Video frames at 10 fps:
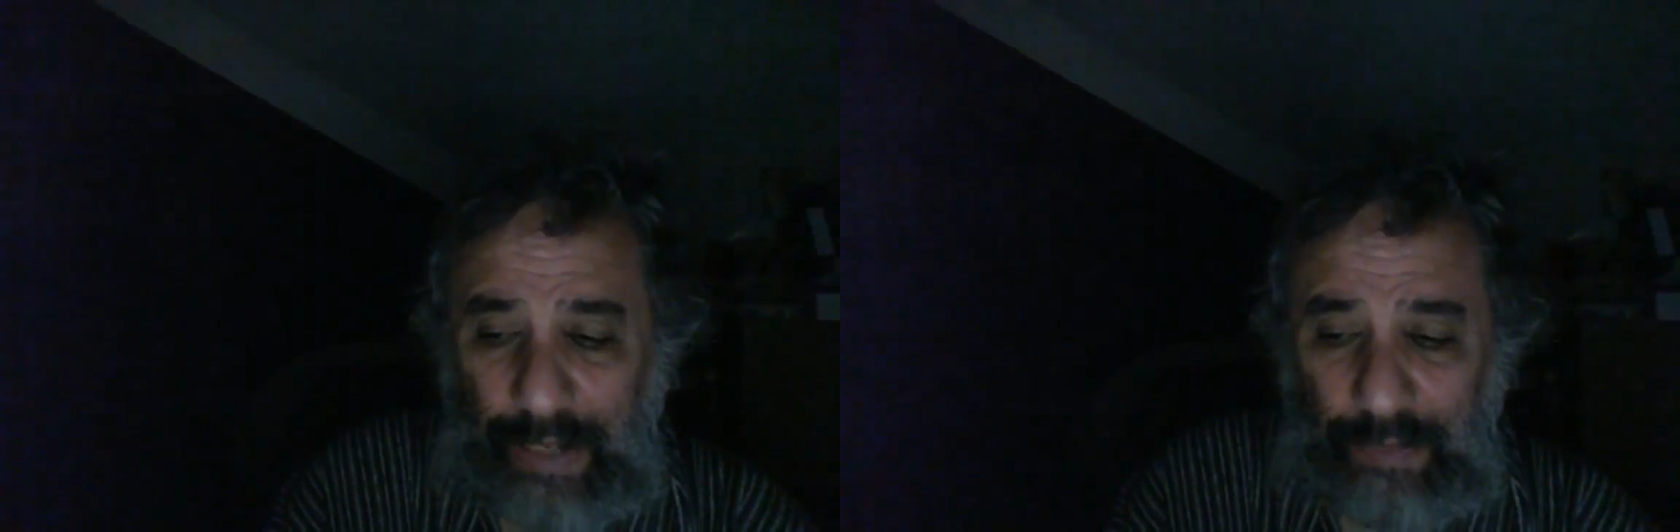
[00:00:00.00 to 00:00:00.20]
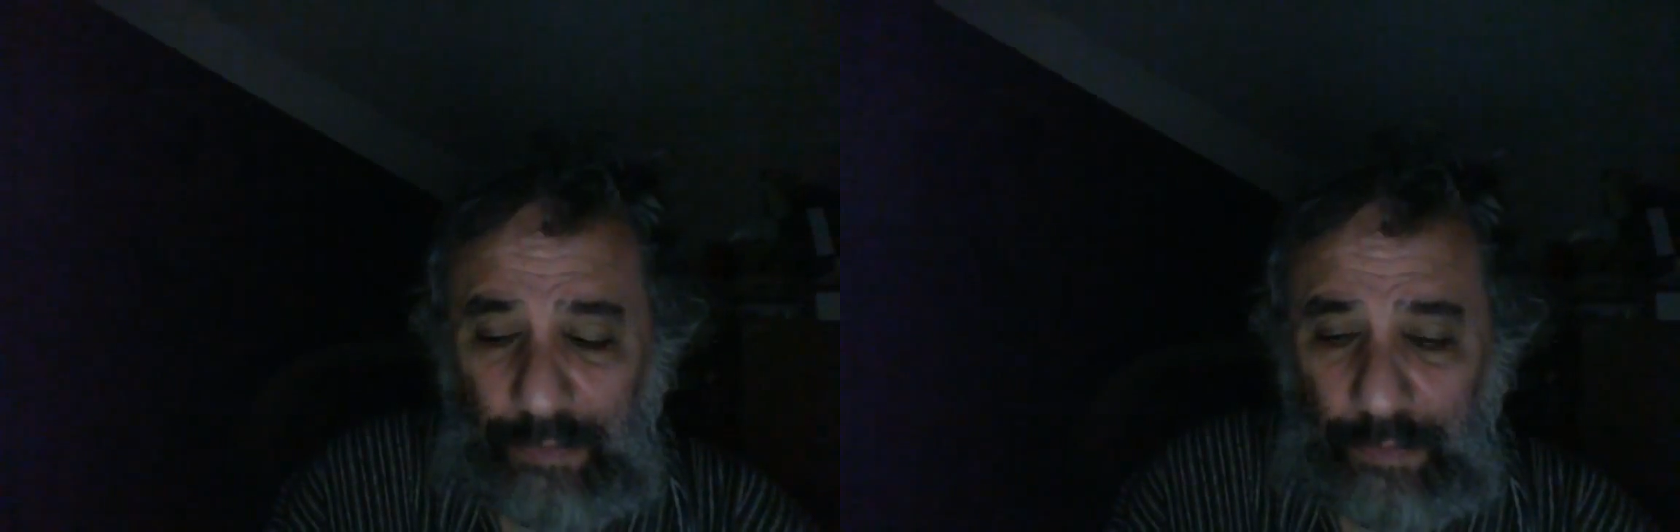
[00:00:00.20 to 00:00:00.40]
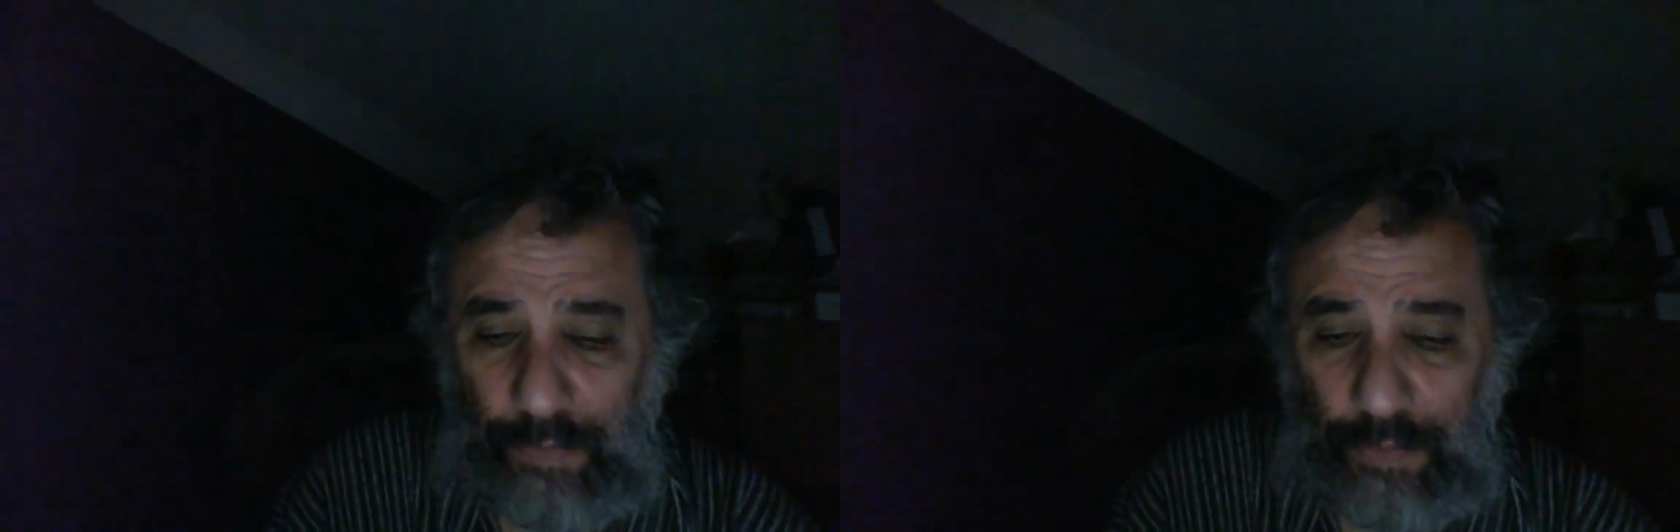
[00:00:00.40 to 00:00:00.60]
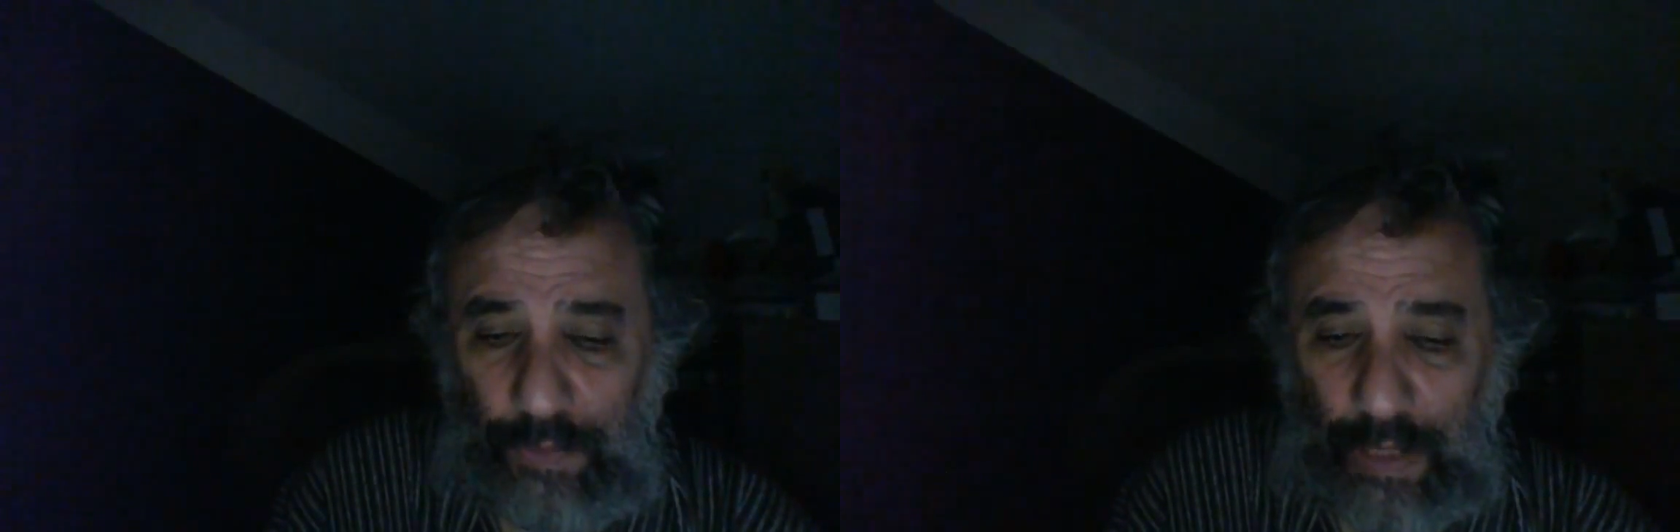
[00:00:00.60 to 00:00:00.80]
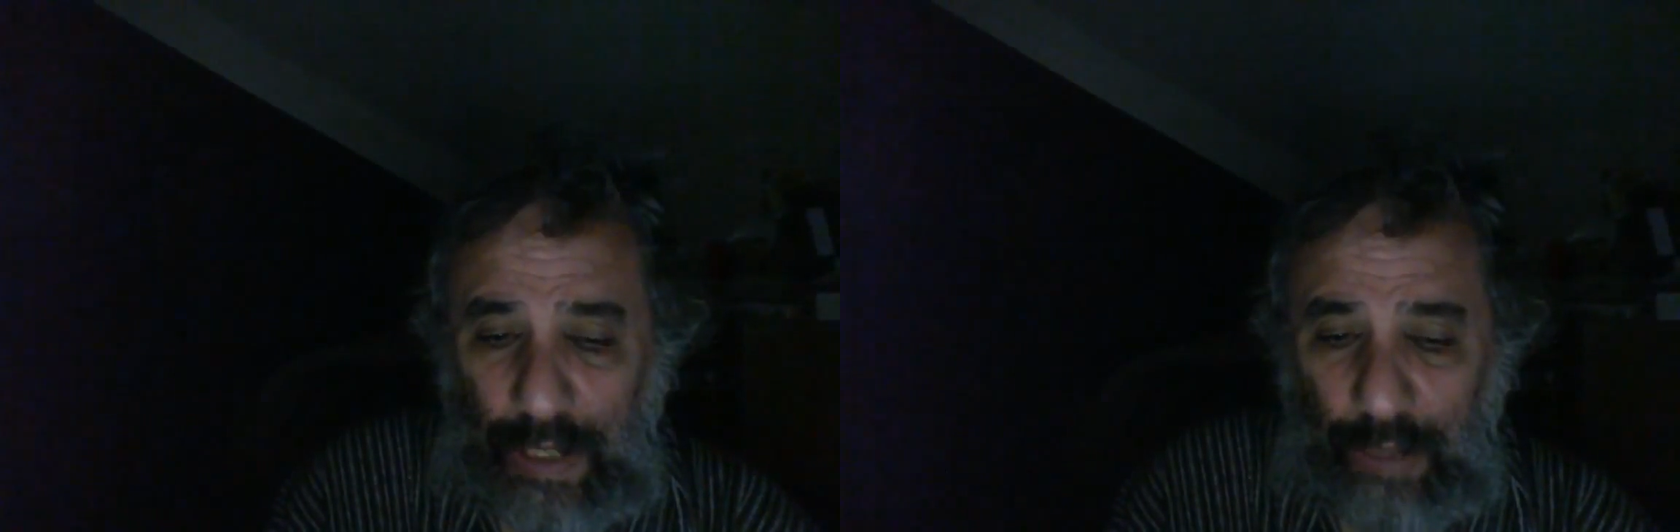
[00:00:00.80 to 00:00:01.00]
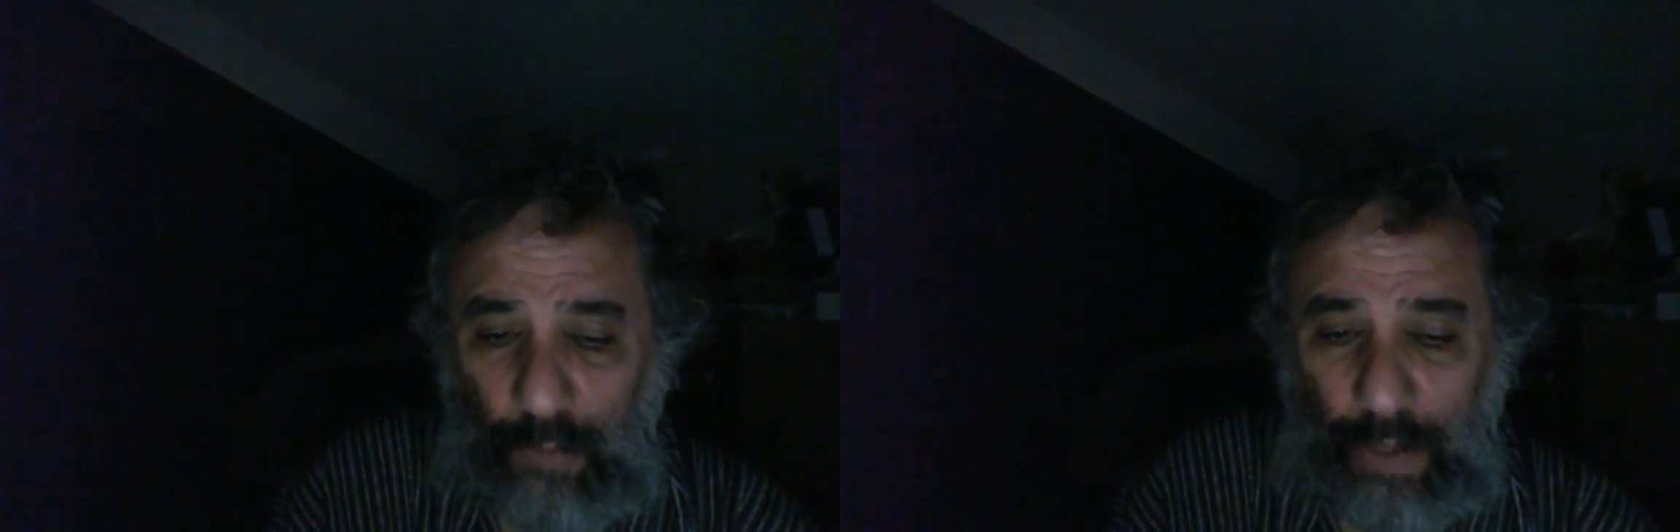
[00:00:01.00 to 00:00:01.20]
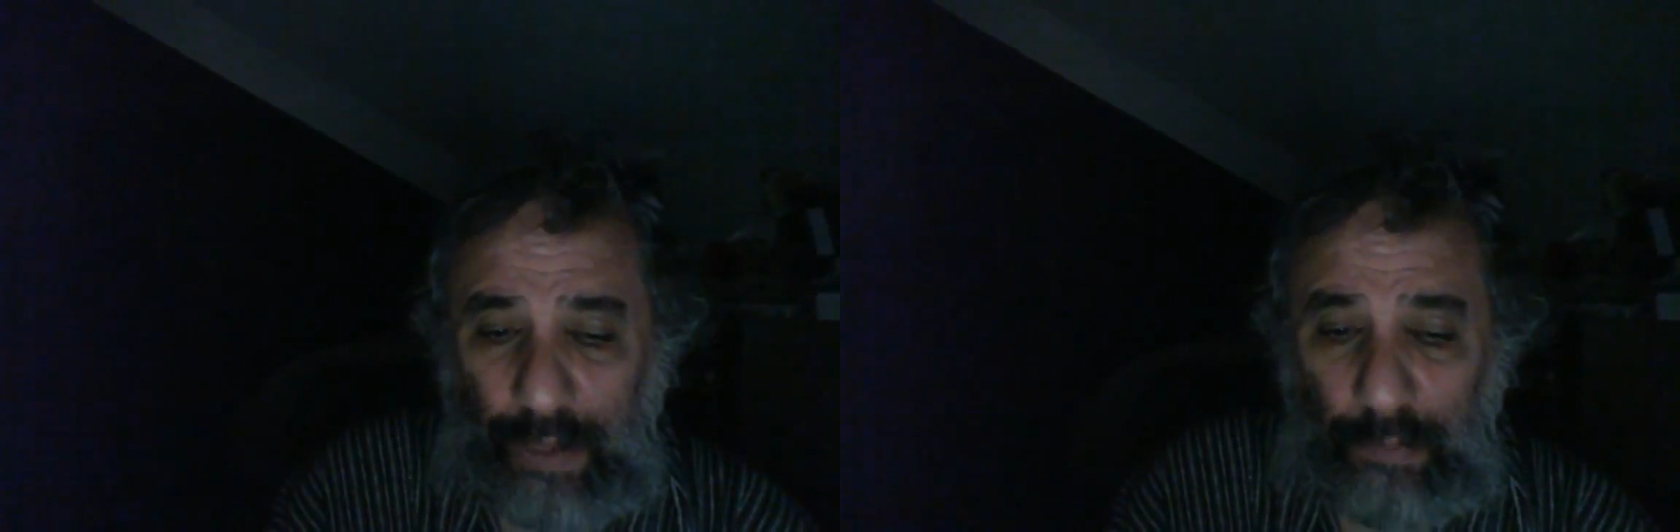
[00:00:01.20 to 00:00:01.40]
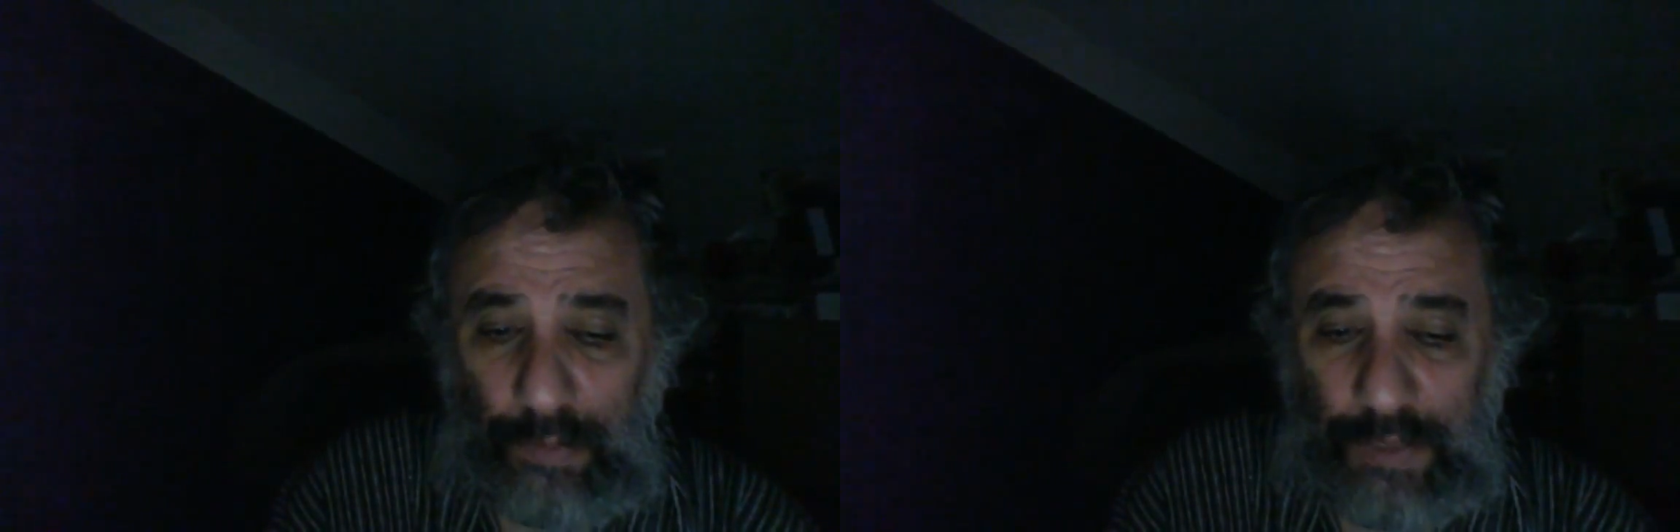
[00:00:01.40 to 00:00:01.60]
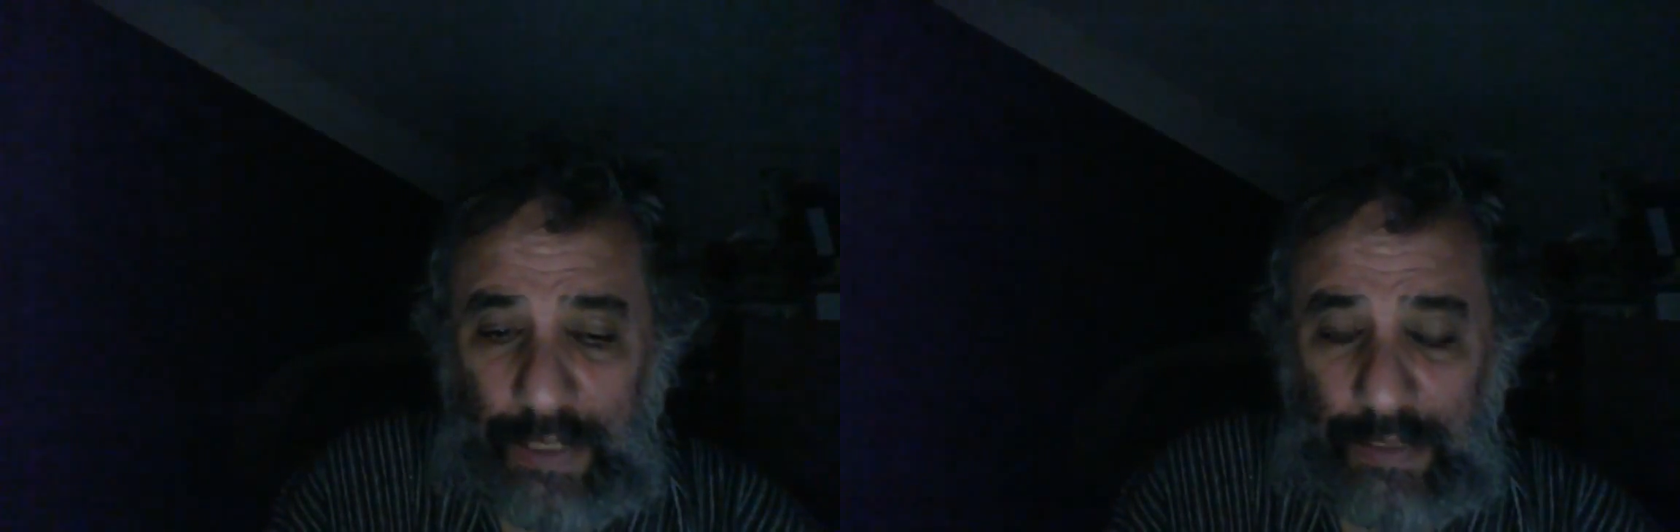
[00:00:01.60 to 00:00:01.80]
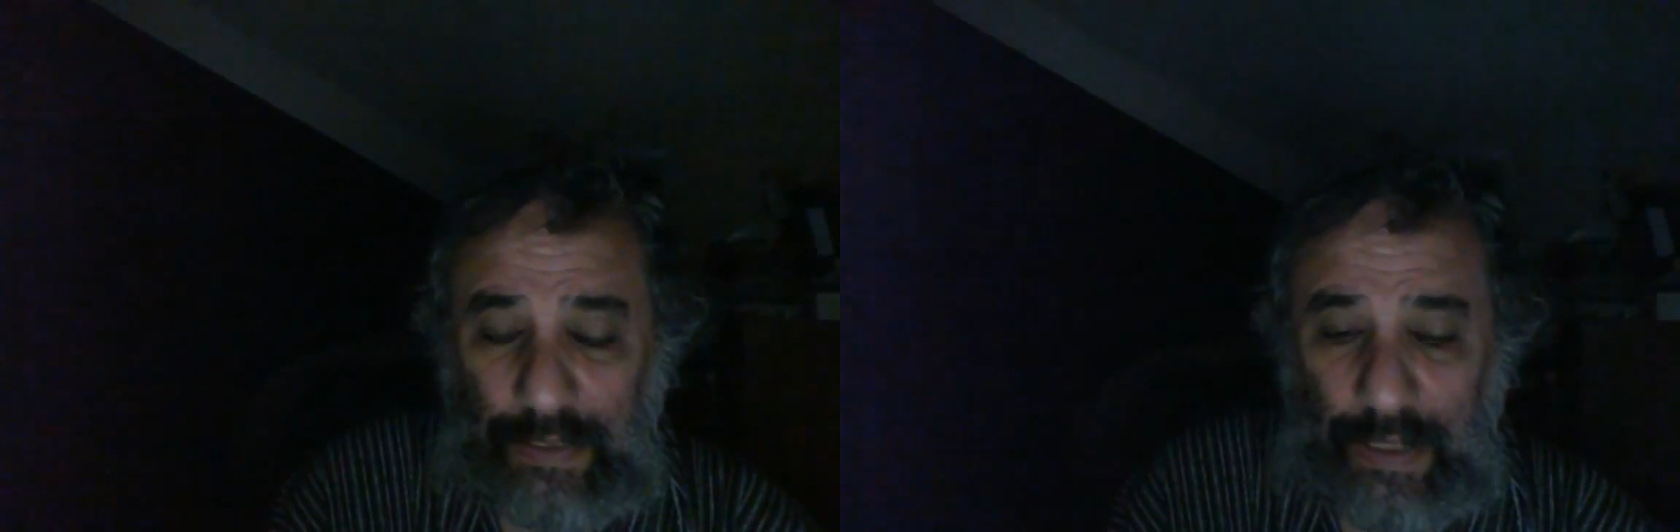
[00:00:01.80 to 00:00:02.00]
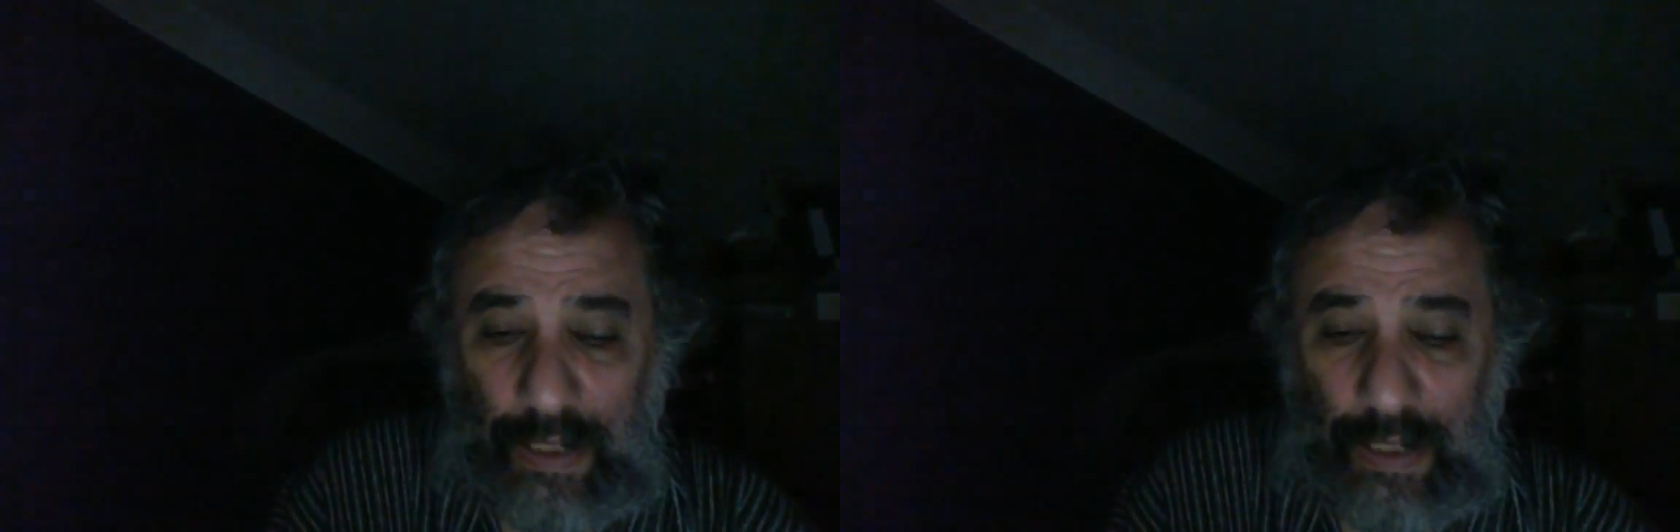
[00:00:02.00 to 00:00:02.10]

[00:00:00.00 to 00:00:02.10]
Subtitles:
it 100%,